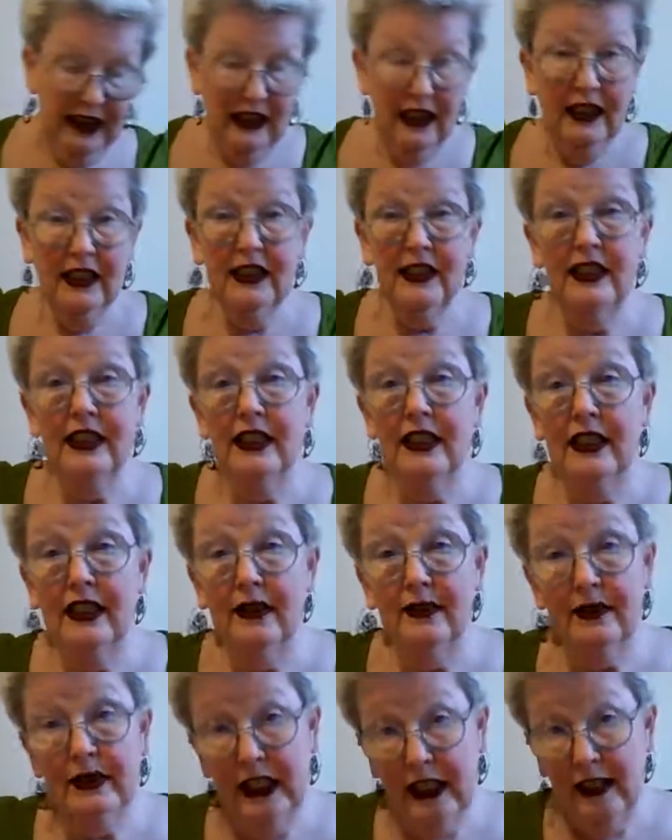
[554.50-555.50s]
And
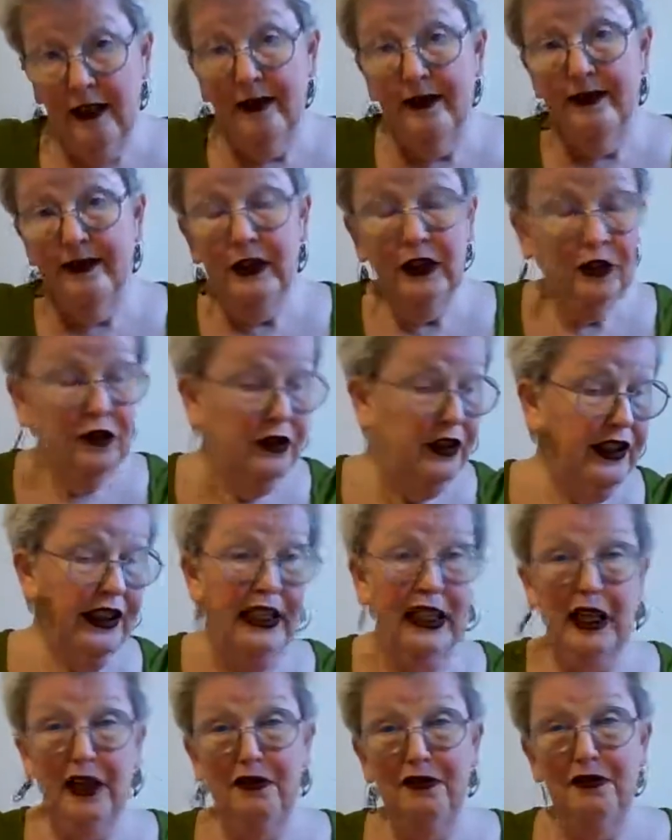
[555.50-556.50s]
yeah, good
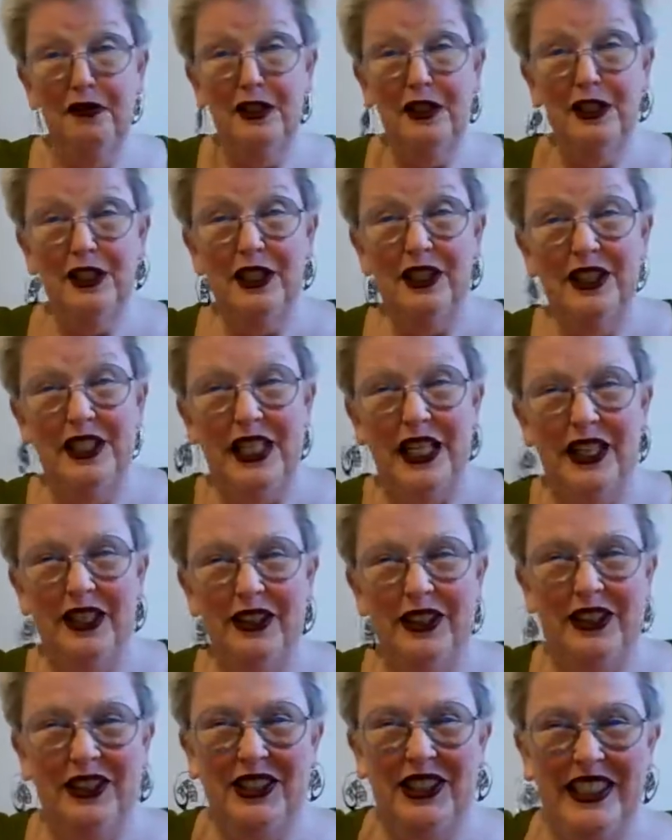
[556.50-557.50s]
thing I finished the tarot,
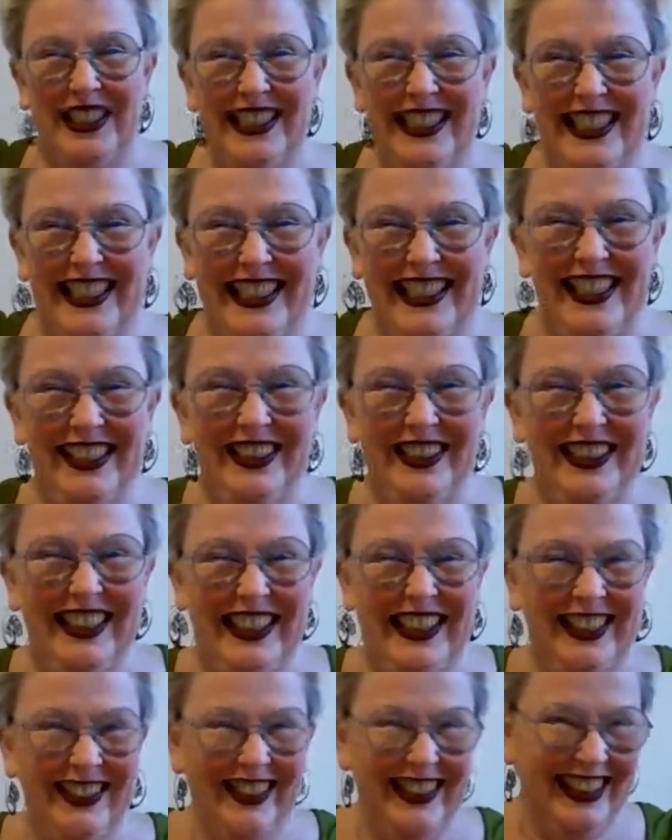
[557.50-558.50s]
because I just knocked
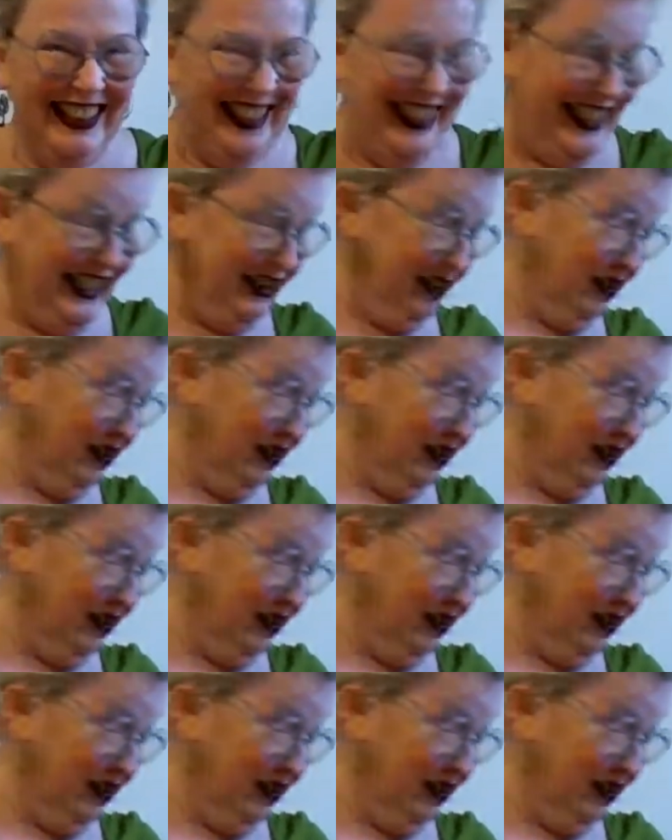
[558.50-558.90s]
half the deck